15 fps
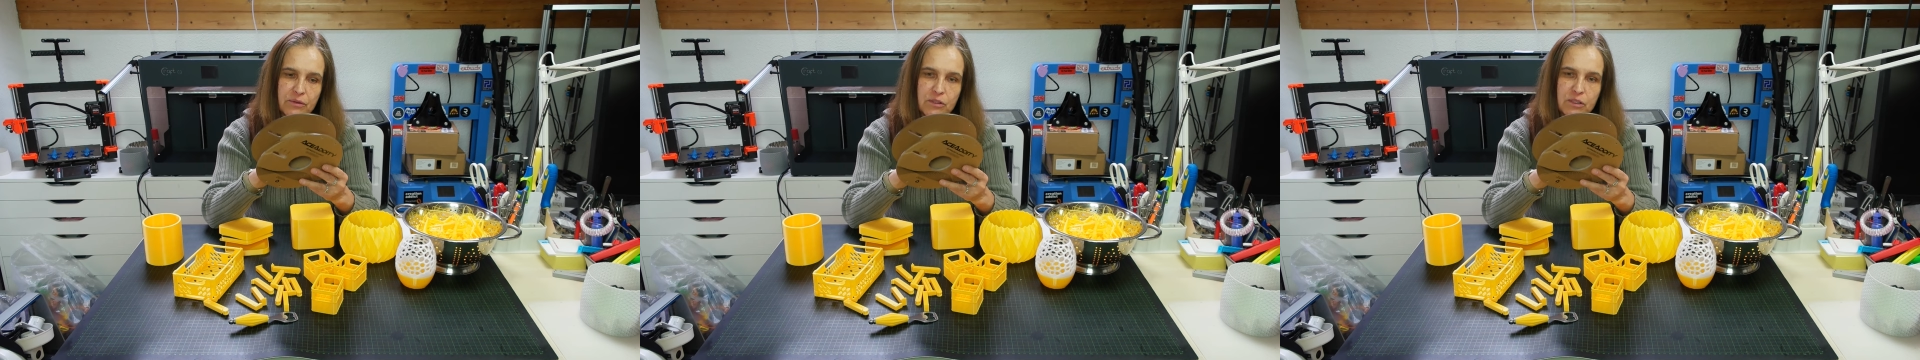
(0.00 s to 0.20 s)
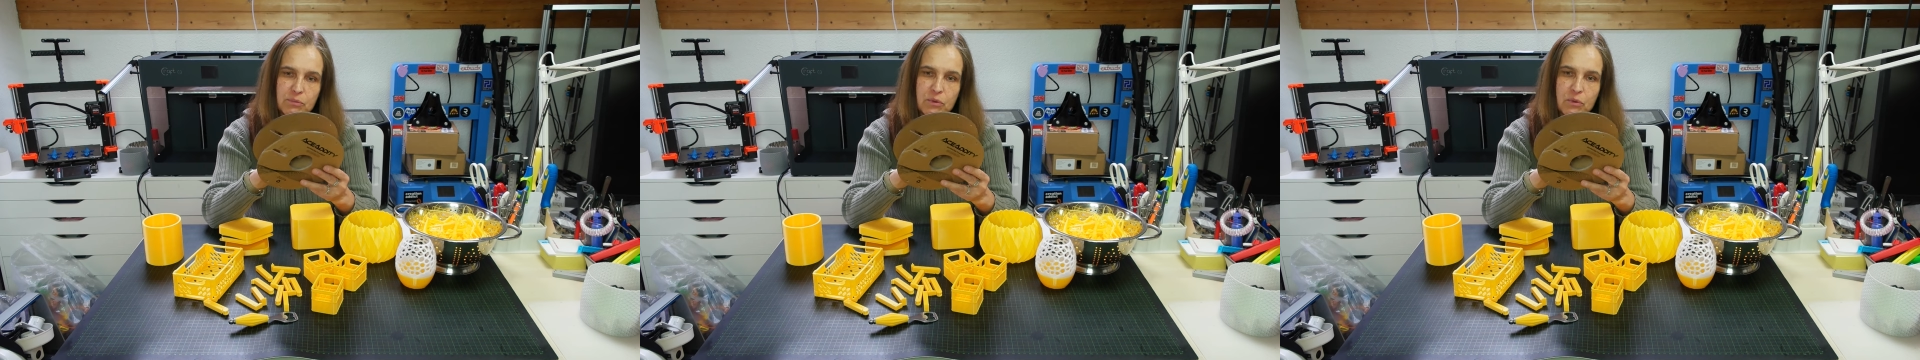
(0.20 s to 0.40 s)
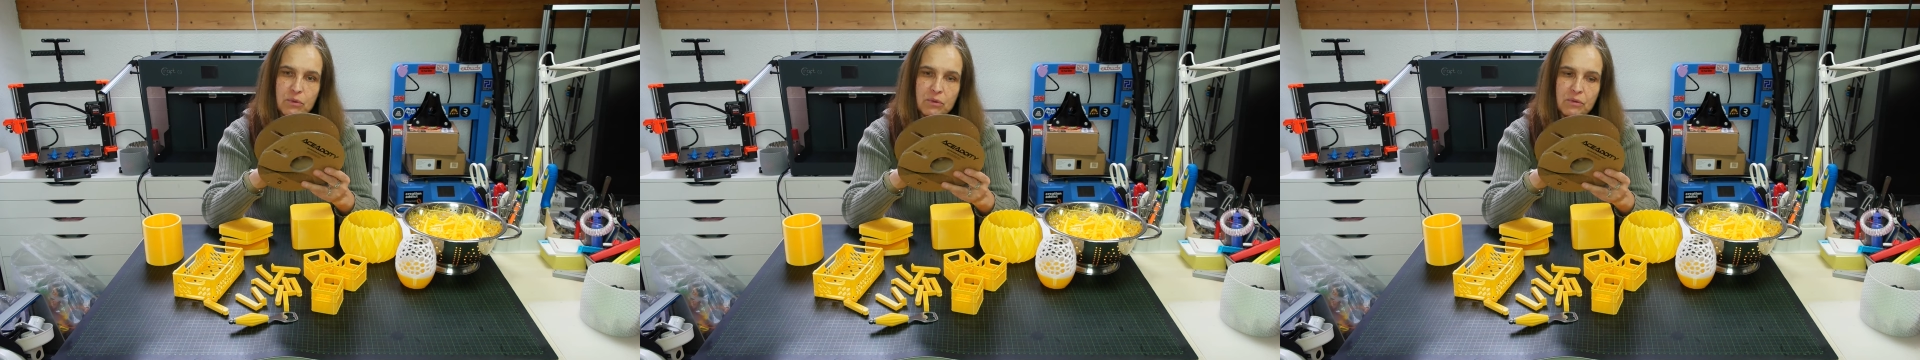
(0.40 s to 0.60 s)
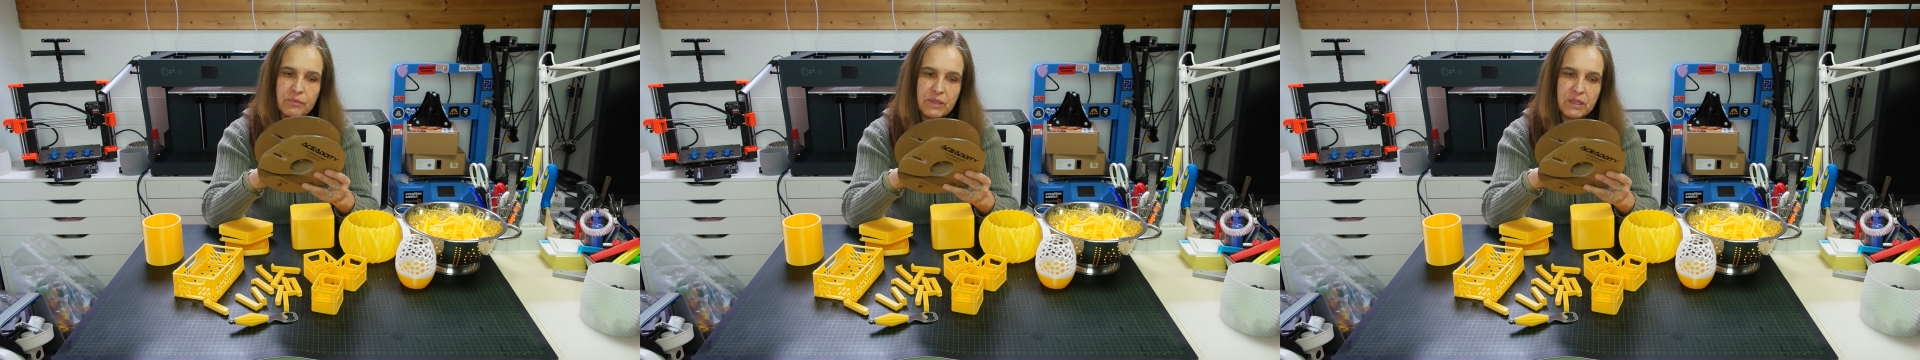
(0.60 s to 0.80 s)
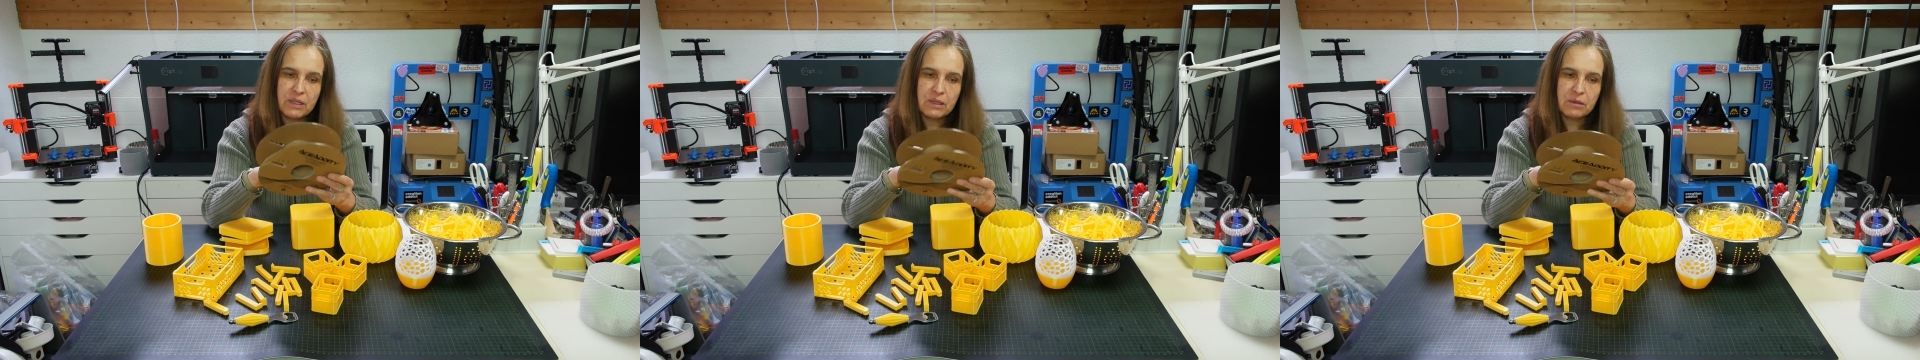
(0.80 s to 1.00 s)
the spool
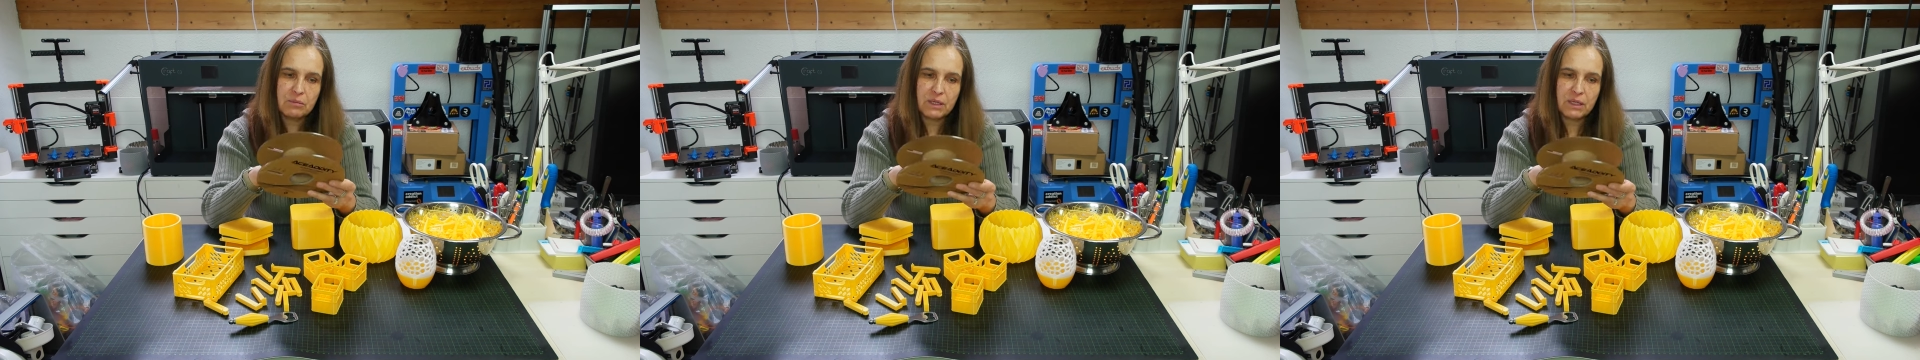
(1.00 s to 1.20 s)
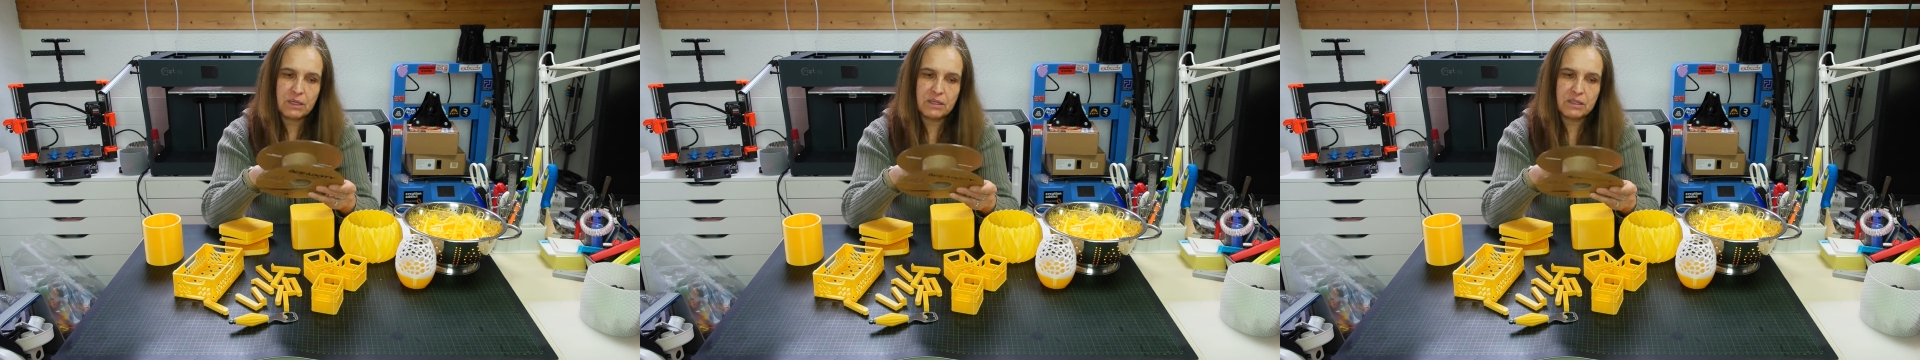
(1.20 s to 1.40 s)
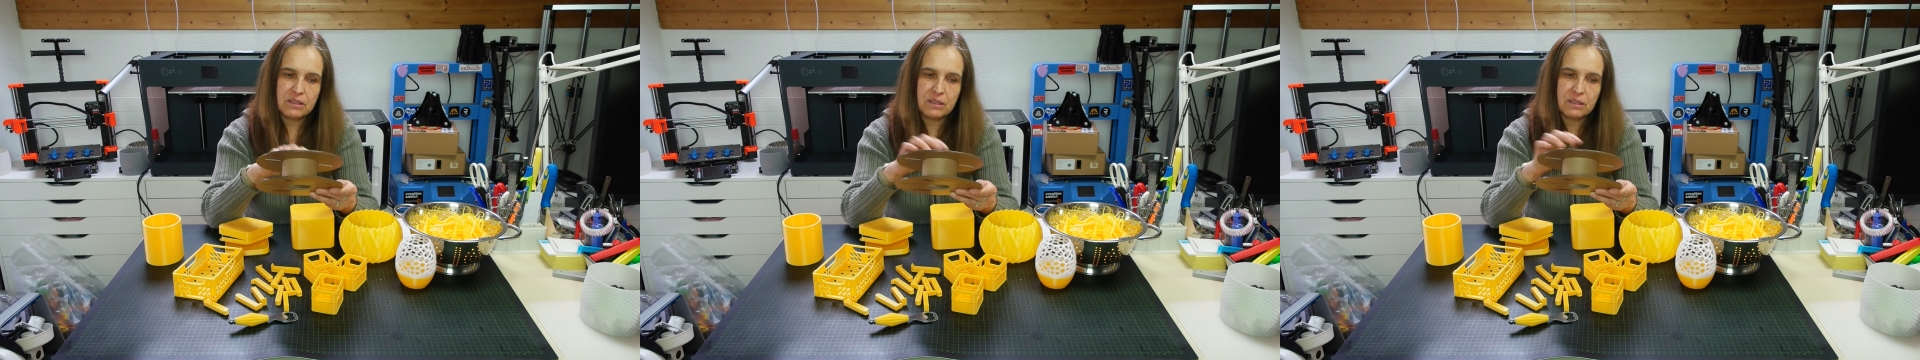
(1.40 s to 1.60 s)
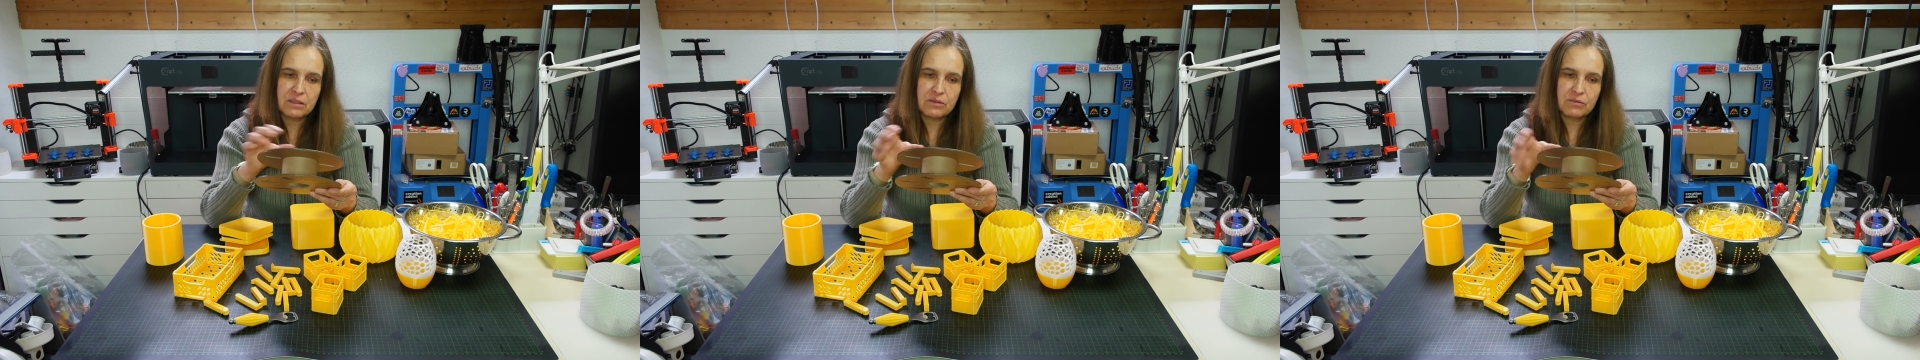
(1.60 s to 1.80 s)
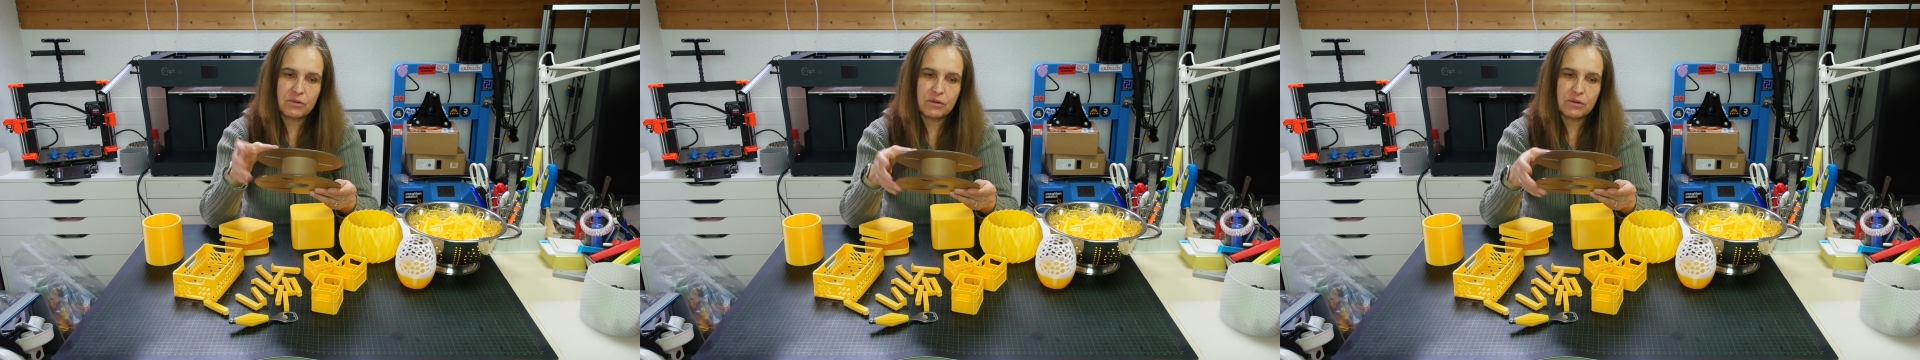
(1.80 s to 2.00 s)
because
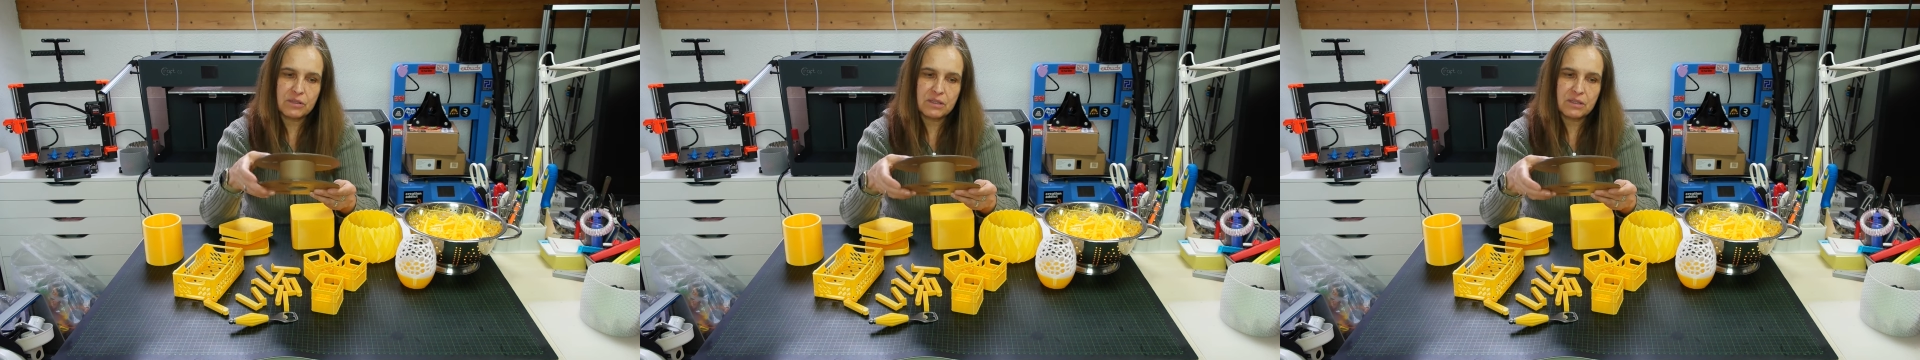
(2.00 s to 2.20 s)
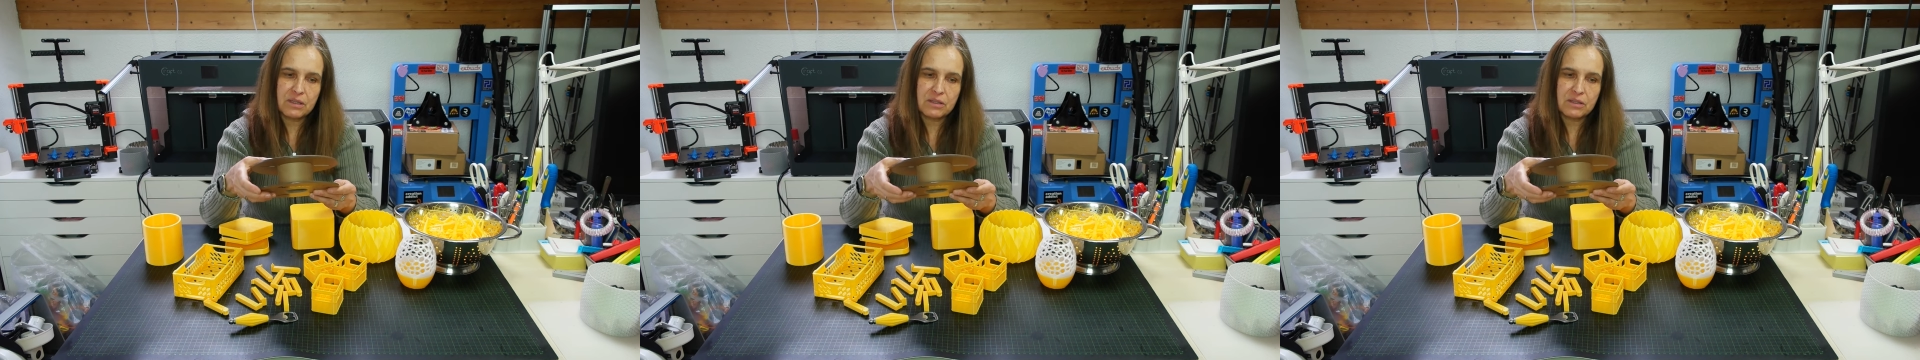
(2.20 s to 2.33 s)
at first,